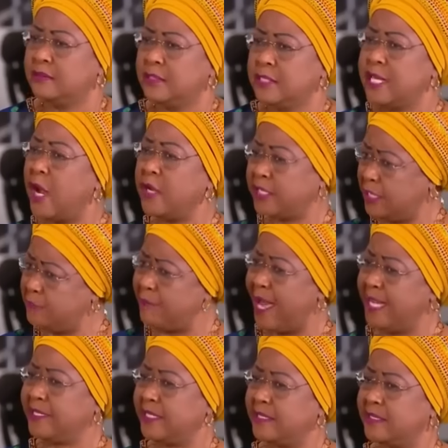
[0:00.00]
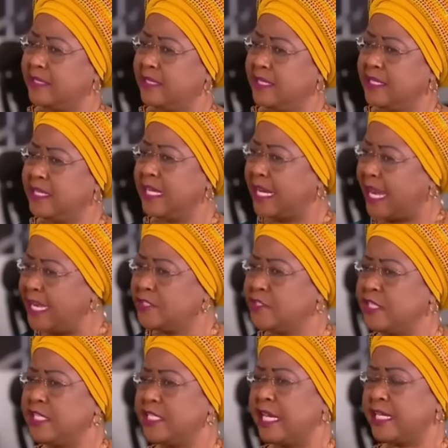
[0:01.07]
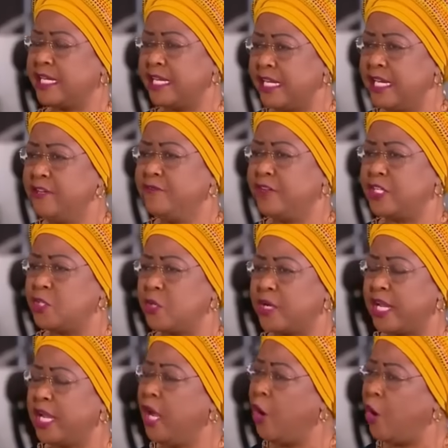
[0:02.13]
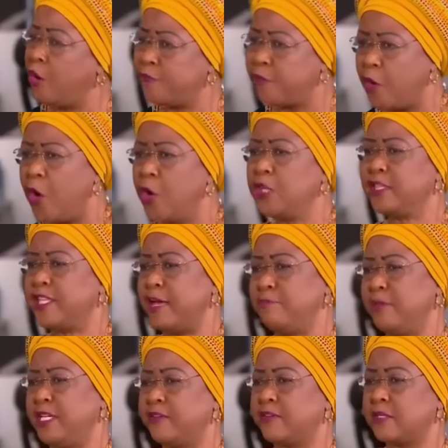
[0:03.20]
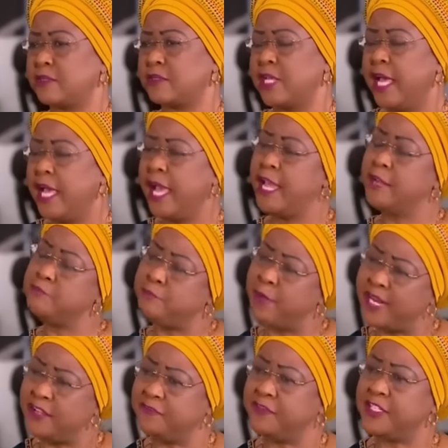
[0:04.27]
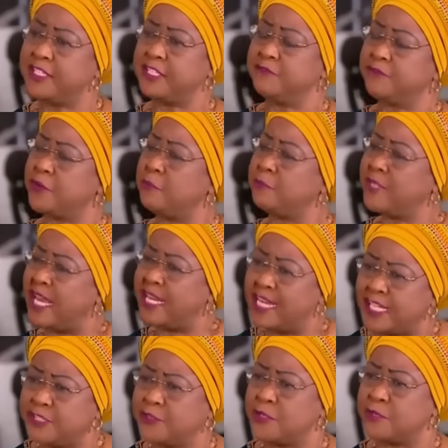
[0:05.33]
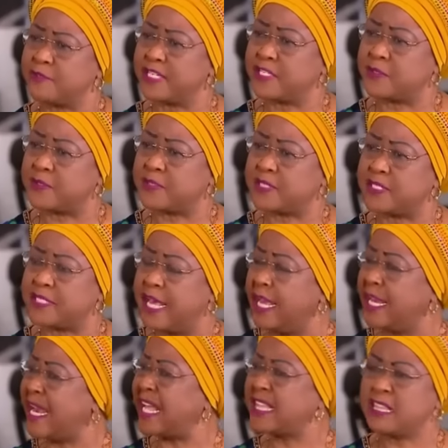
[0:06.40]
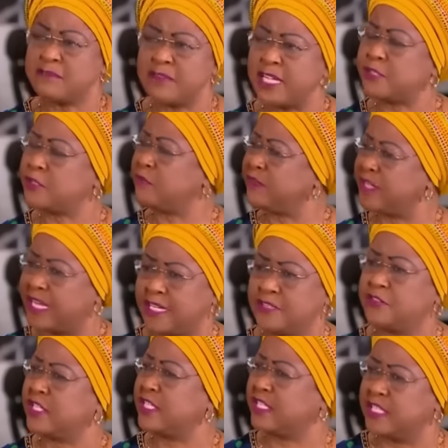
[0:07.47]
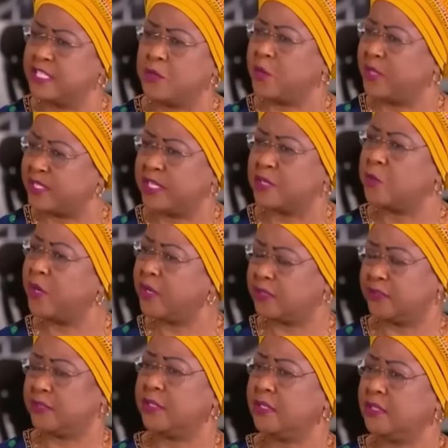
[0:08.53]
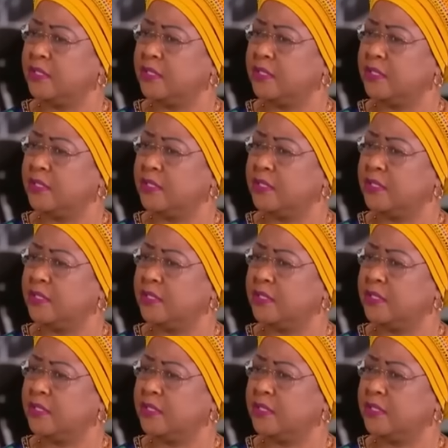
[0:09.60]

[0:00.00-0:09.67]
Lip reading: Now imagine the country taking inventory of all their minerals and benefiting from their natural resources like the rest of the countries in the Western world.